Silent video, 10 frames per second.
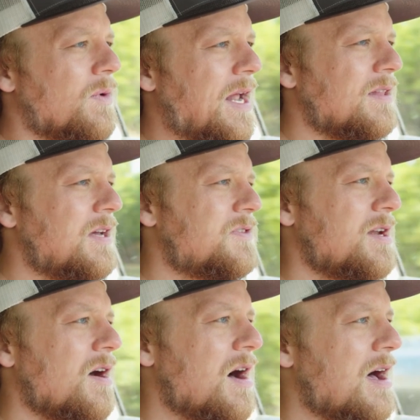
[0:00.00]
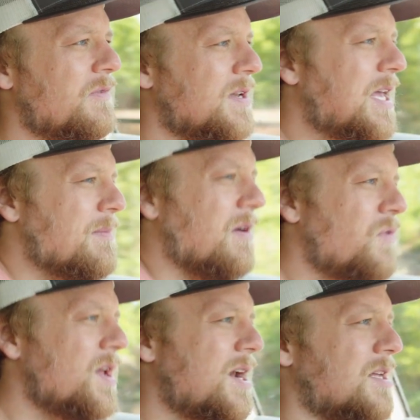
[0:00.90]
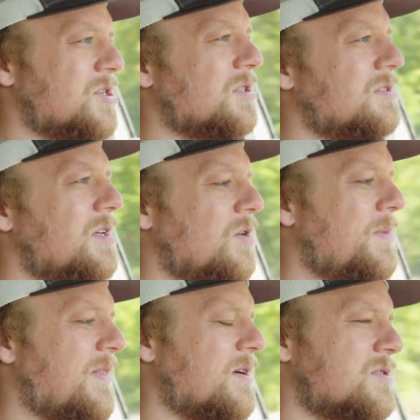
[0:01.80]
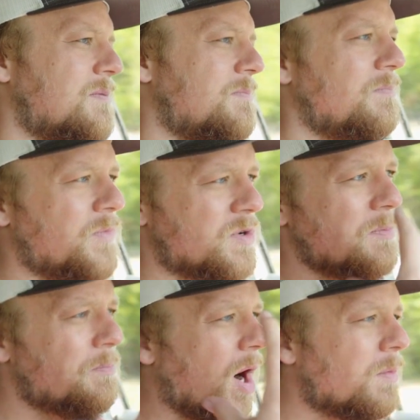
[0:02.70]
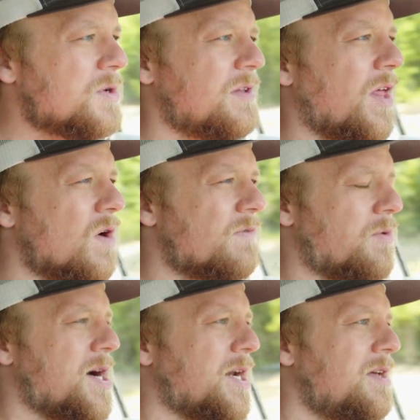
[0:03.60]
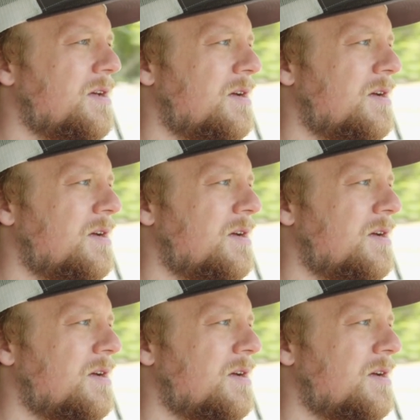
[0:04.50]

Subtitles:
when I lift it off and kept my foot in it just a little bit, there's some burbles on the overrun,